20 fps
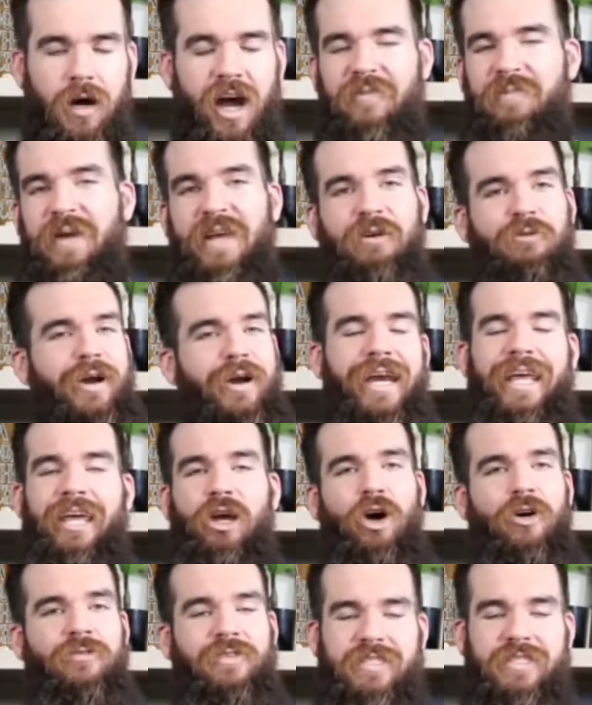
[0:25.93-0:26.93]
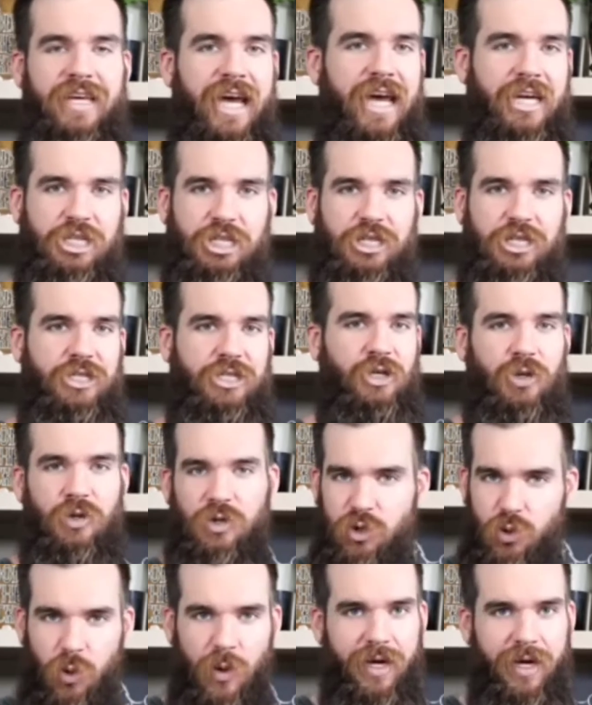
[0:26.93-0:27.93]
I've been reading conversations on
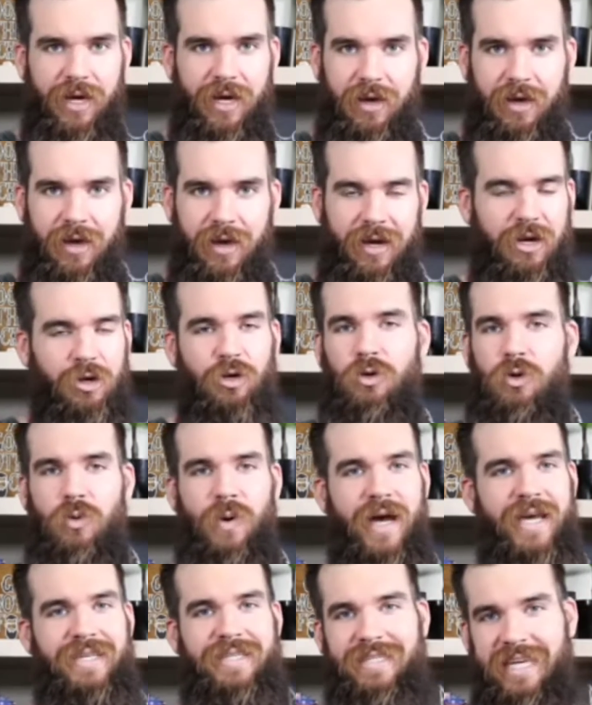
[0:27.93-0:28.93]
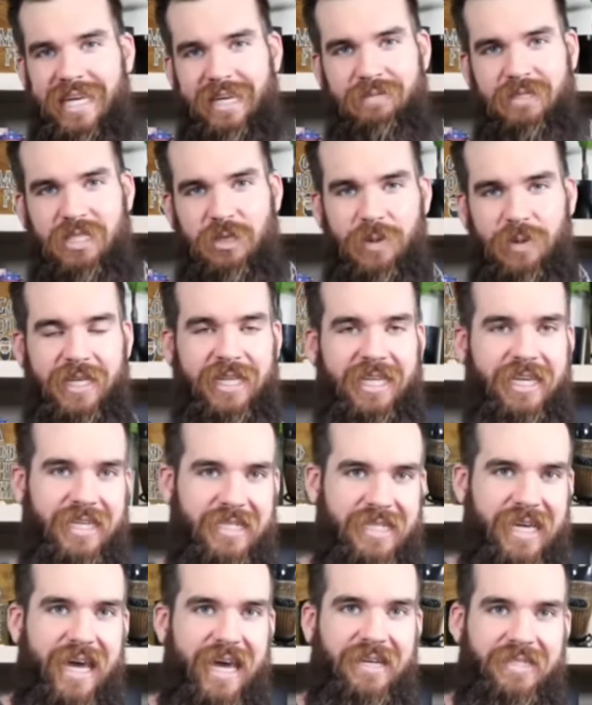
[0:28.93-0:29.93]
Twitter, and it always seems to be the
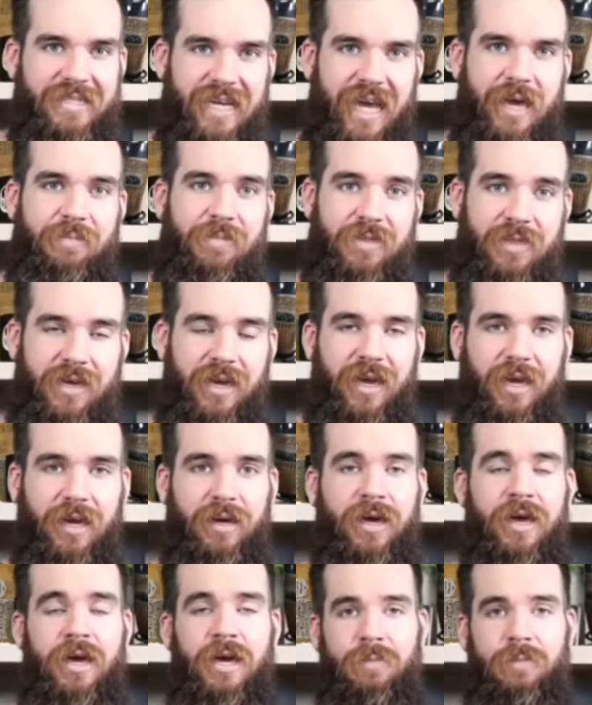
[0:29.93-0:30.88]
exact same thing.